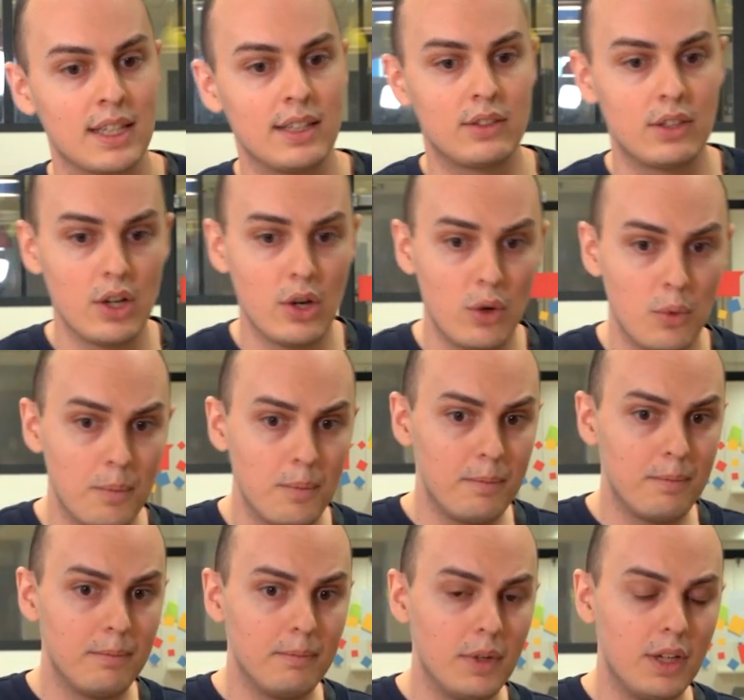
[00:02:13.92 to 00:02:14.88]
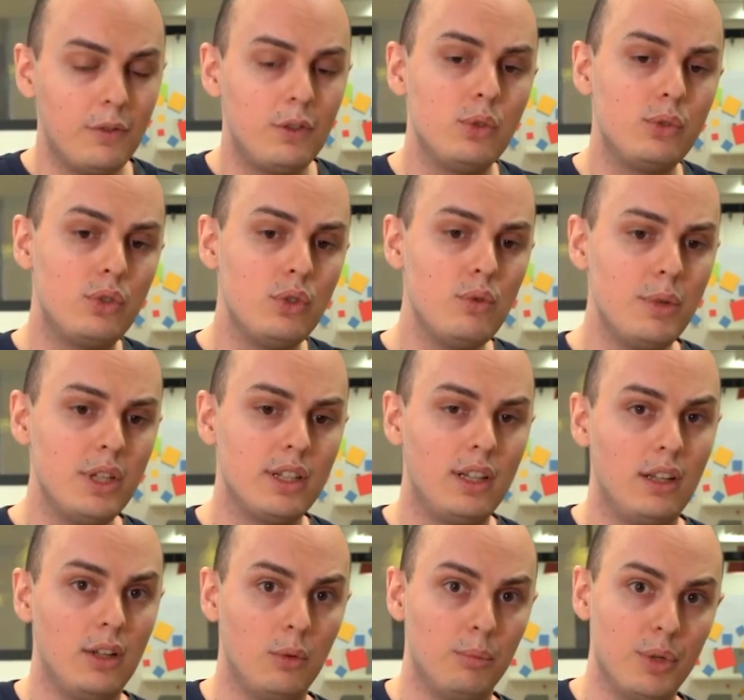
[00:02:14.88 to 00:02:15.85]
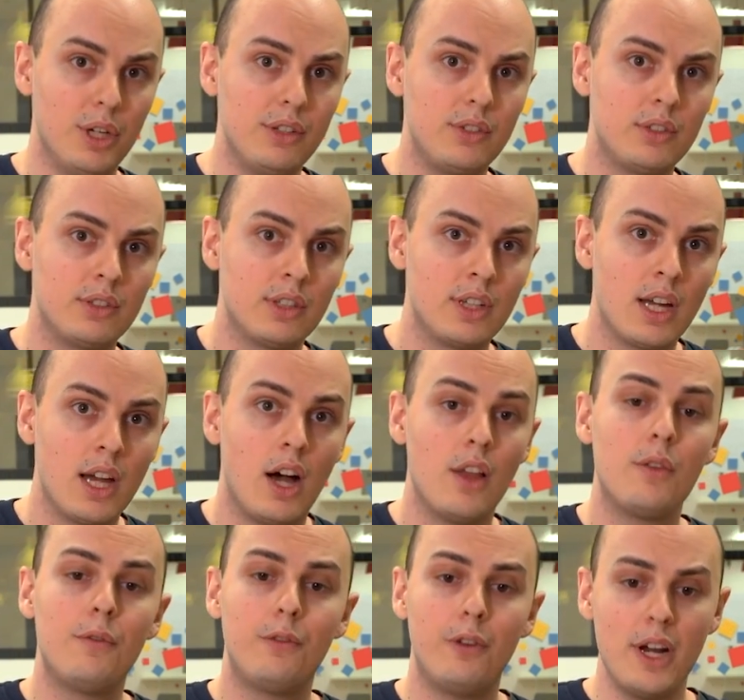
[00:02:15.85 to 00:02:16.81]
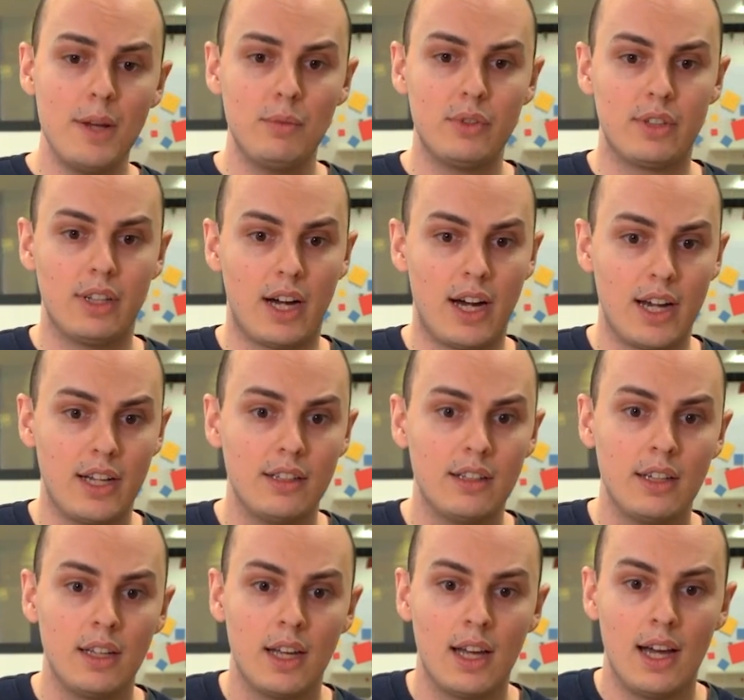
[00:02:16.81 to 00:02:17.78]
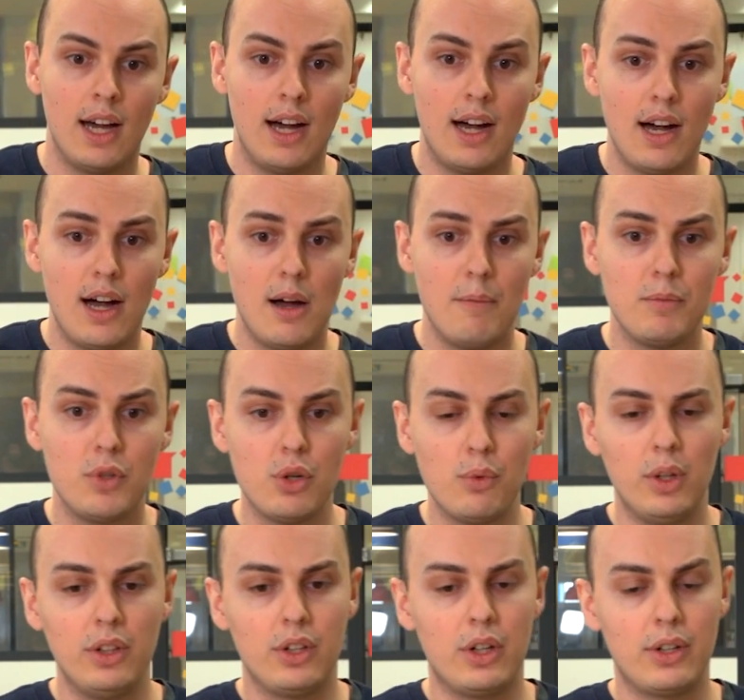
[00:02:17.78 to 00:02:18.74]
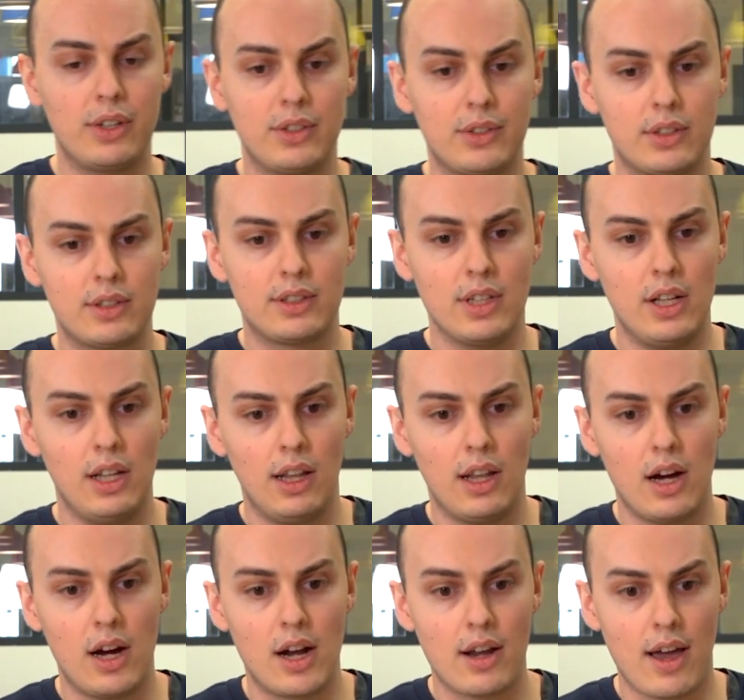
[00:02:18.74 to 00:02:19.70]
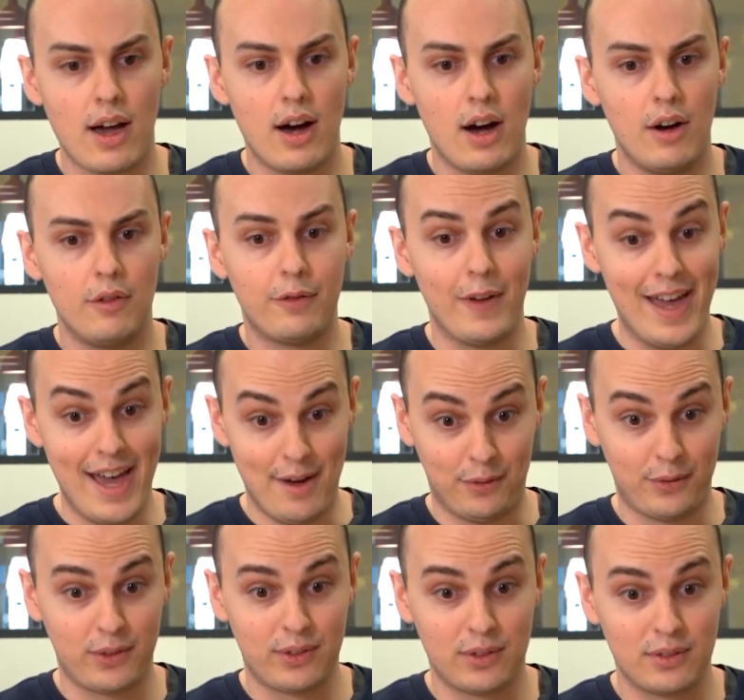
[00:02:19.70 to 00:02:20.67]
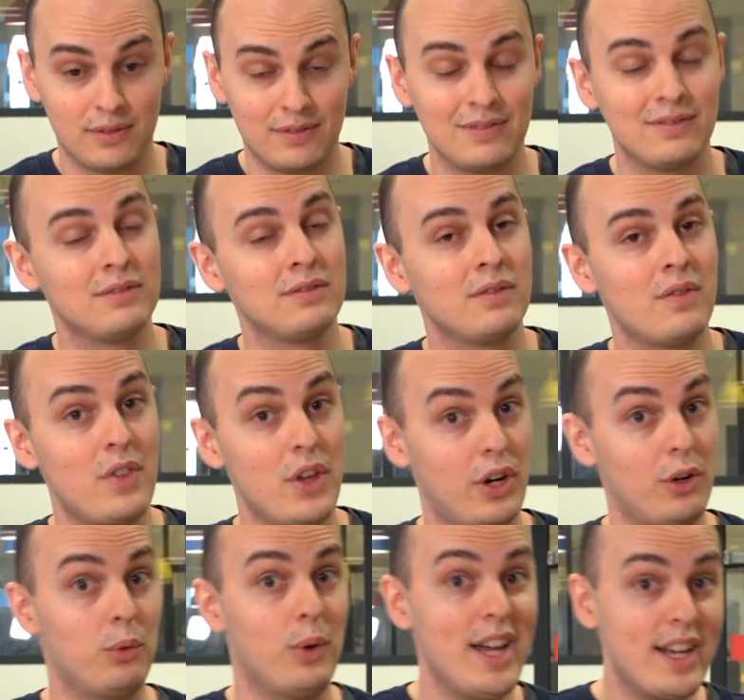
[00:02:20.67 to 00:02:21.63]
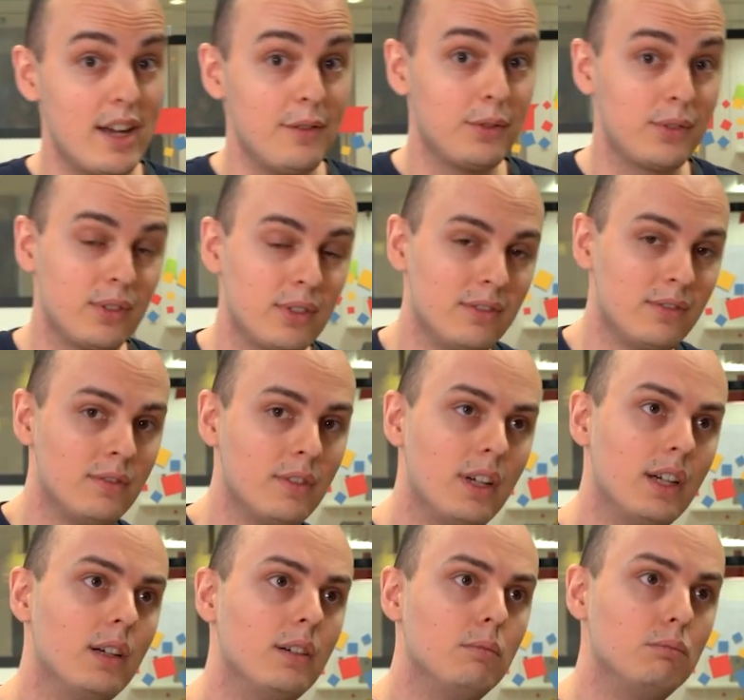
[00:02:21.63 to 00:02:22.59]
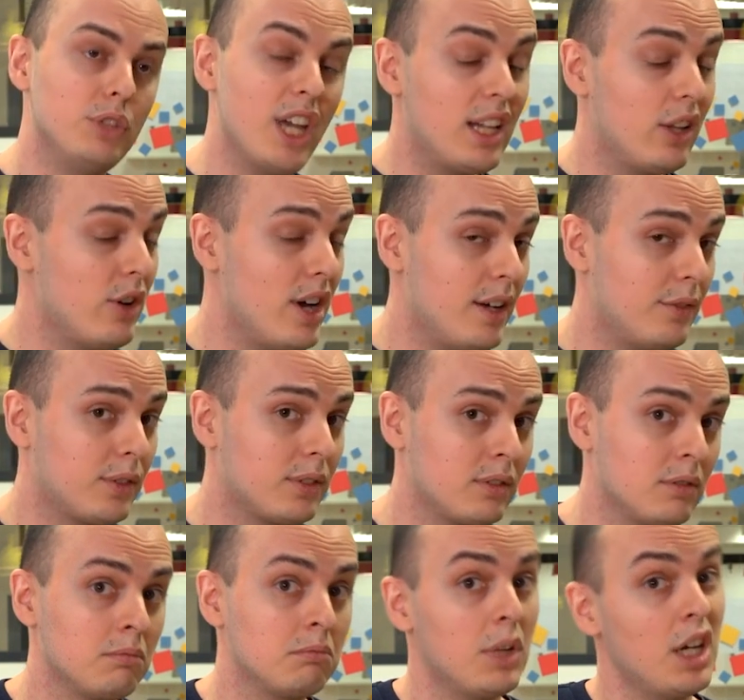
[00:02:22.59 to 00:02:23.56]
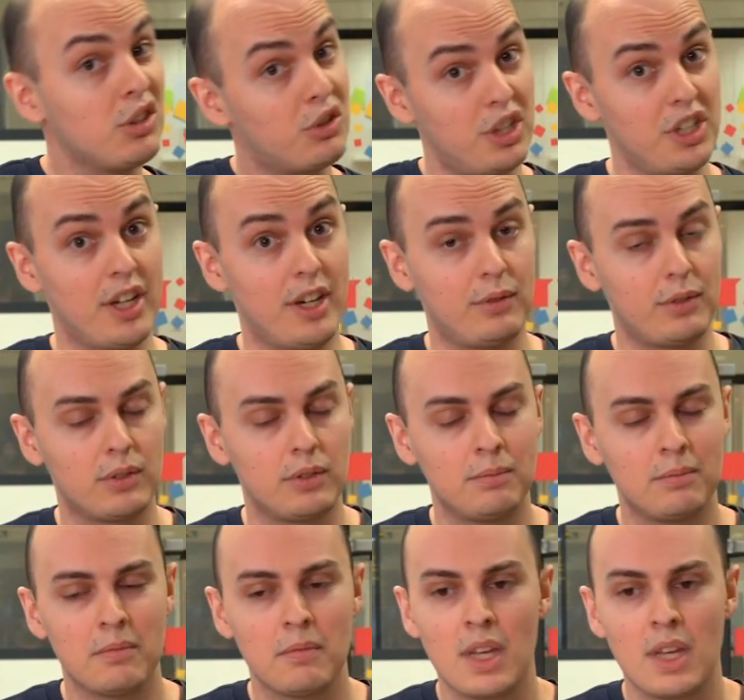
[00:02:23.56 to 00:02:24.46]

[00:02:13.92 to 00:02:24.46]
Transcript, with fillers: So if you zoom in a little bit, on the frames line, um, you will notice a lot of Fs. There are red Fs, yellow Fs, and green Fs